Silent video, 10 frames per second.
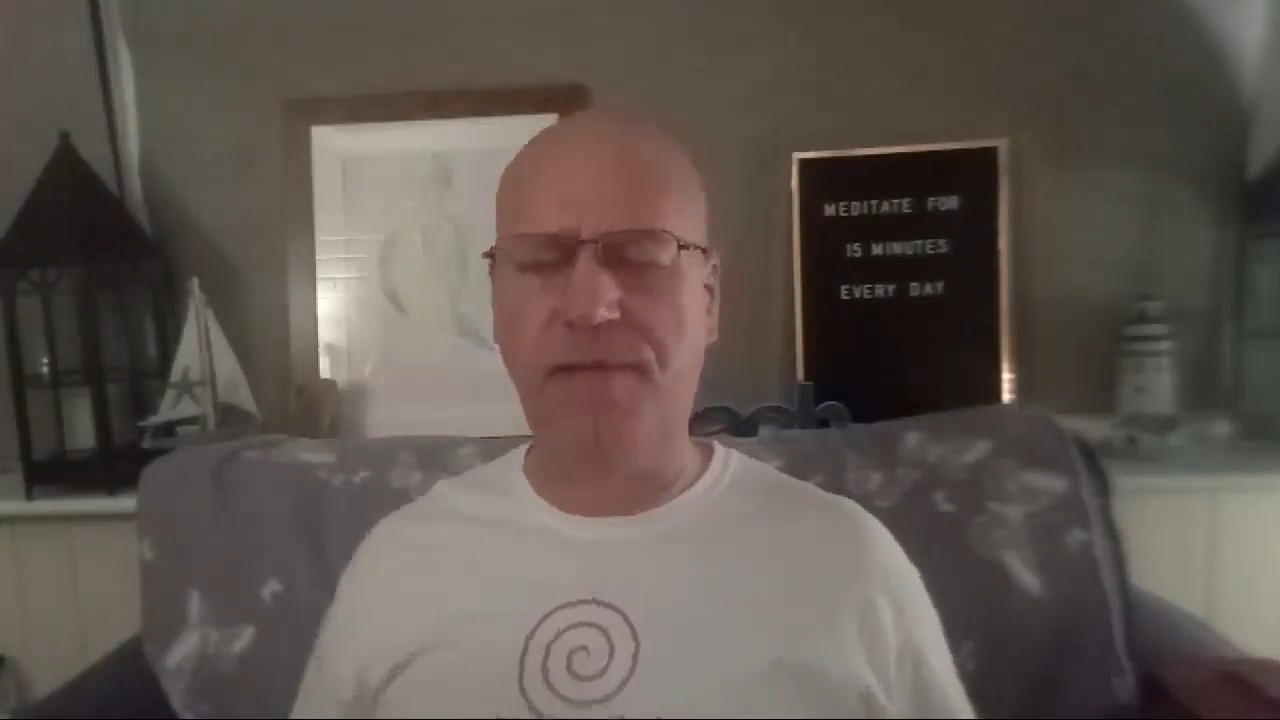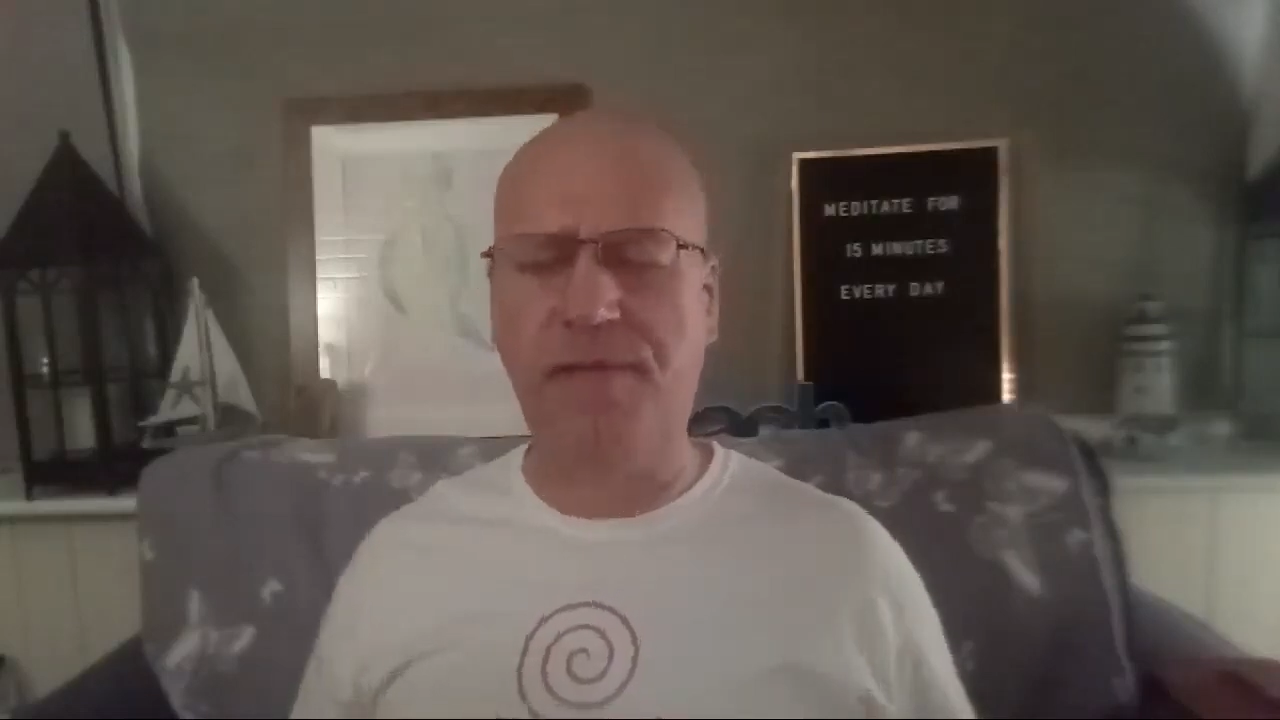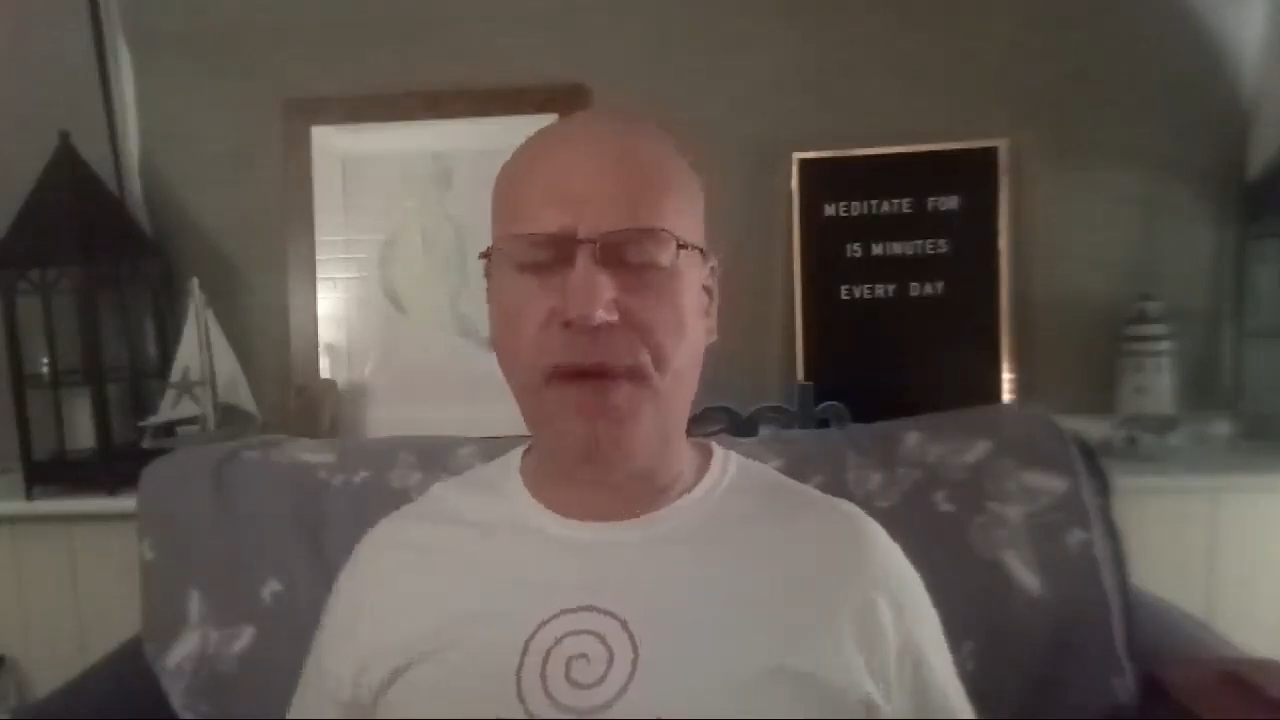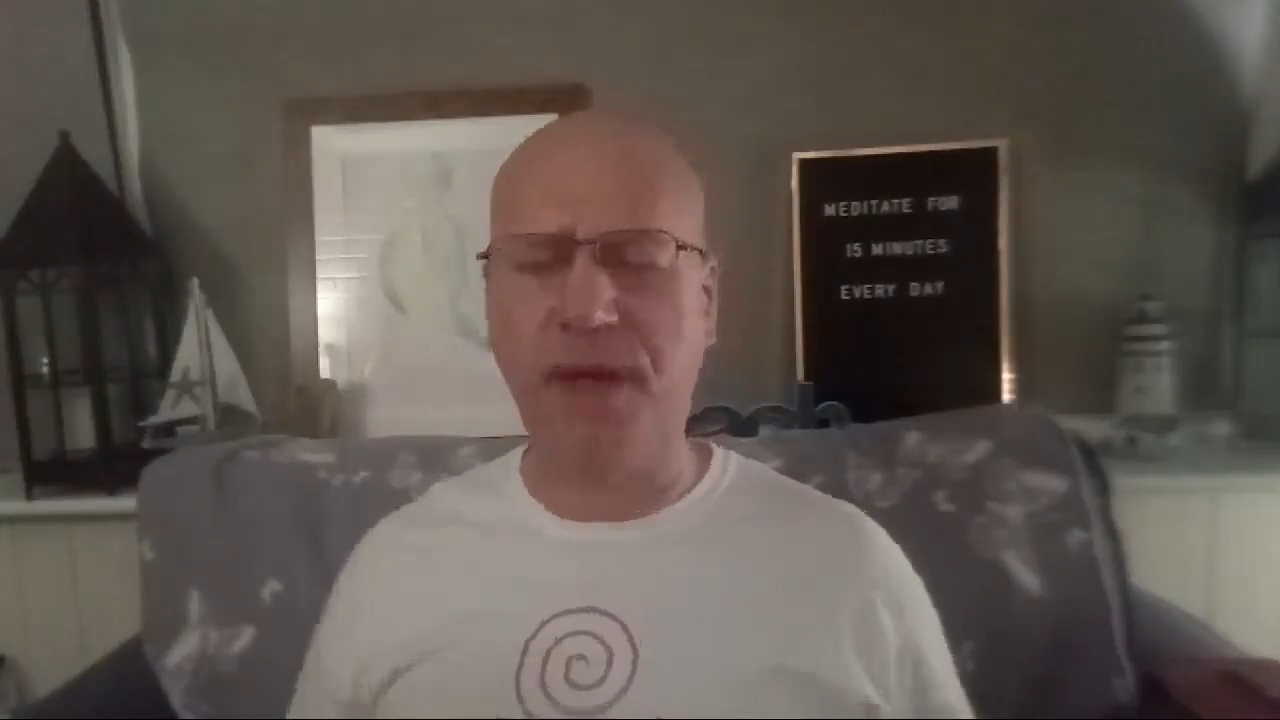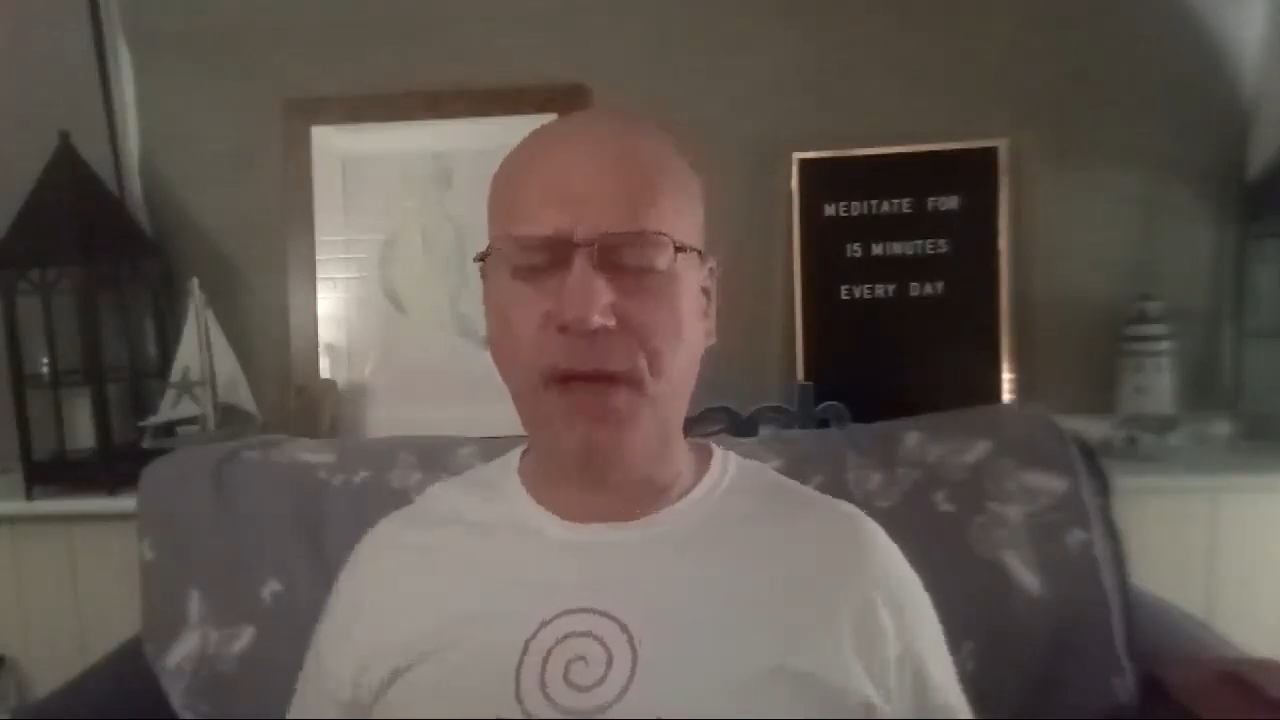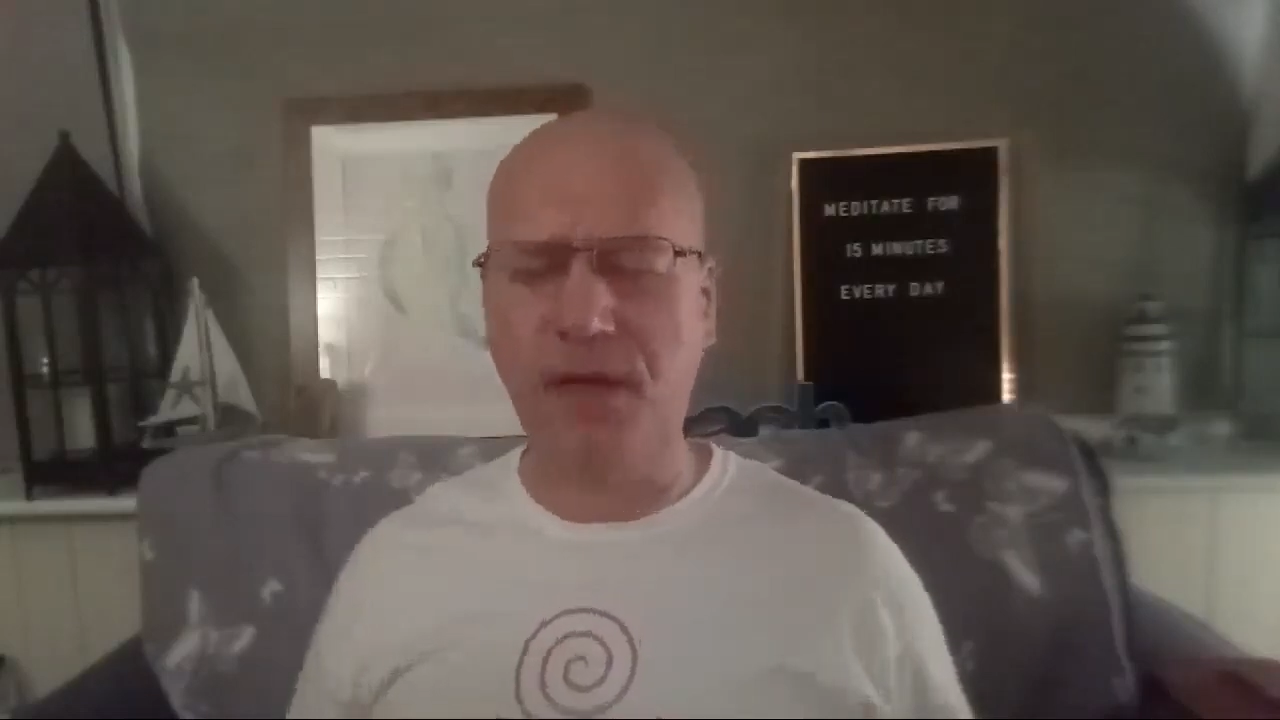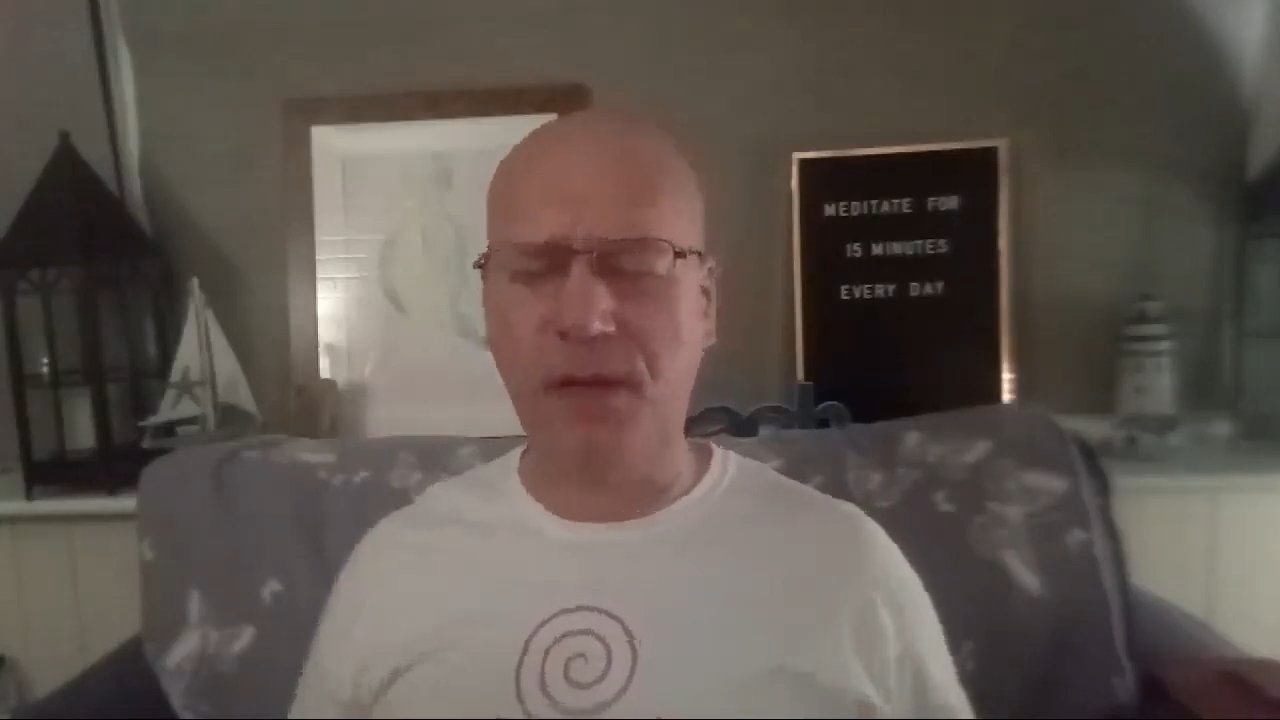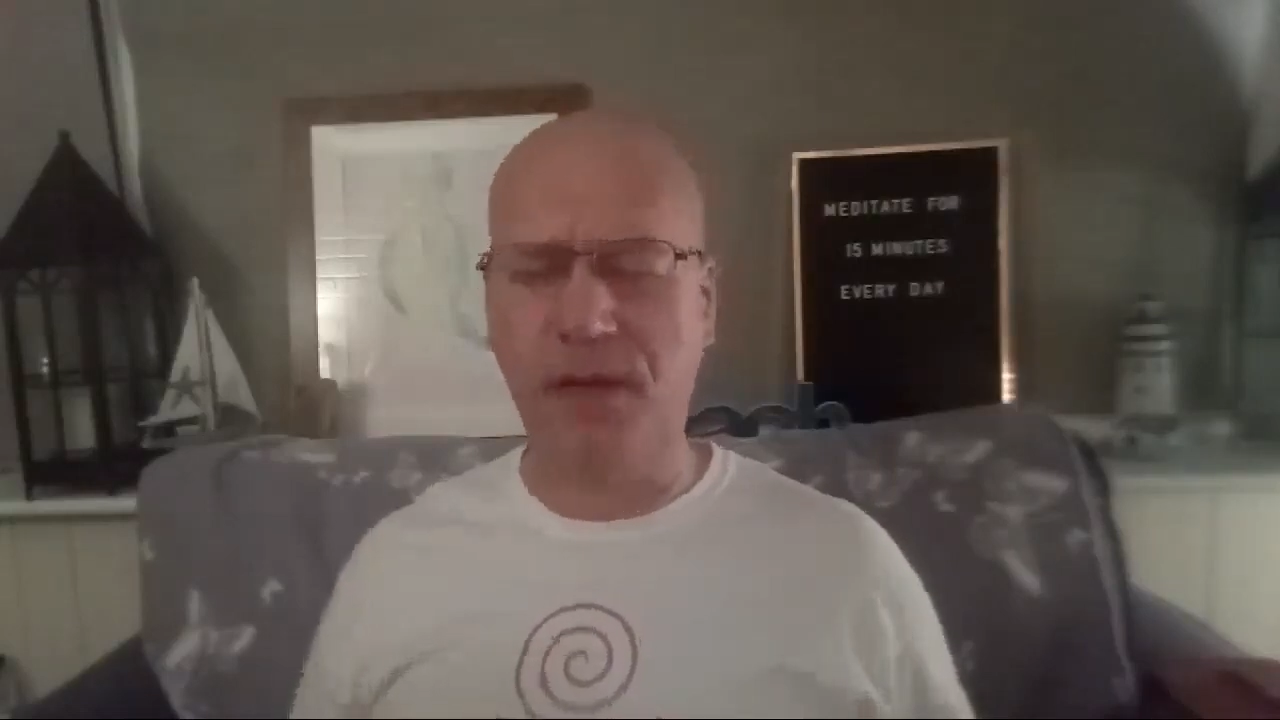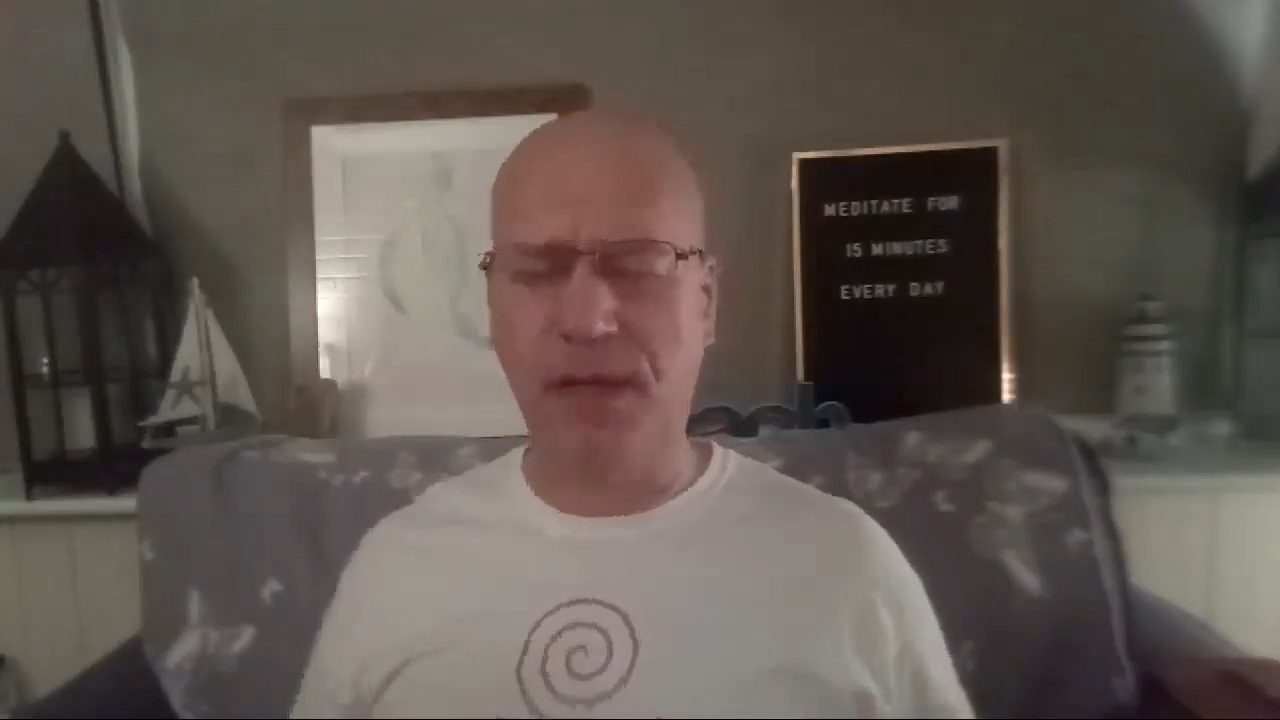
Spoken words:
Feel